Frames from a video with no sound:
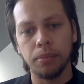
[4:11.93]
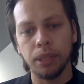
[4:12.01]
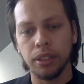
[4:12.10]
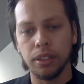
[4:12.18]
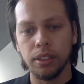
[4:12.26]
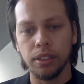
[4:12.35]

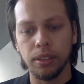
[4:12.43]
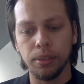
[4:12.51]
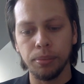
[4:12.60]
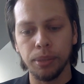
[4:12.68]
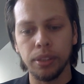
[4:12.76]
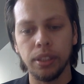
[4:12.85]

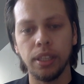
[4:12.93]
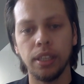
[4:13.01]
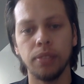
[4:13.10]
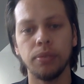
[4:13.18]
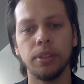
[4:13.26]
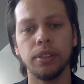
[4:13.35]
But he
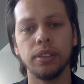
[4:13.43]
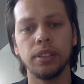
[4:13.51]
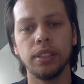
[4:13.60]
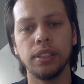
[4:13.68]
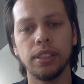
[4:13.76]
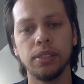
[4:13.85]
can,
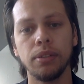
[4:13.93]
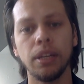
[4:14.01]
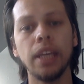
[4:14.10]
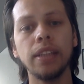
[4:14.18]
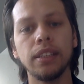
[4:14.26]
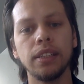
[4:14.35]
since he's
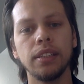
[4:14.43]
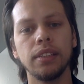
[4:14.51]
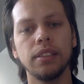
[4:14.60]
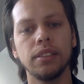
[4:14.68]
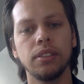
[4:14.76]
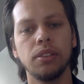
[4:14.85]
relating it
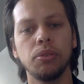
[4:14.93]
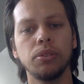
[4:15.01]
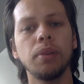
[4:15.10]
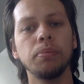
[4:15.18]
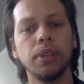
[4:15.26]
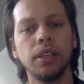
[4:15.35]
to
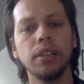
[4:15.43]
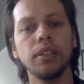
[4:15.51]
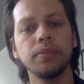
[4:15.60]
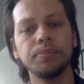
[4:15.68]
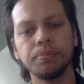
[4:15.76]
something,